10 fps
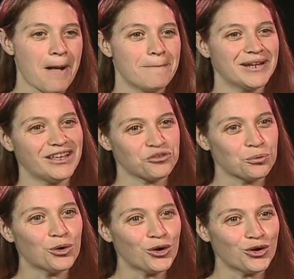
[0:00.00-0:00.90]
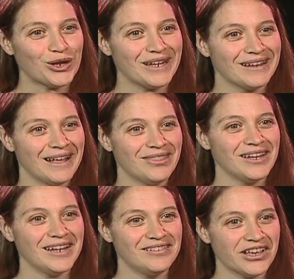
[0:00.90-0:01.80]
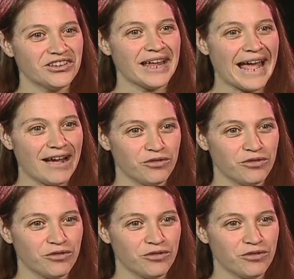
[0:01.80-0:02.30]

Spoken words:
But he's worried that he doesn't have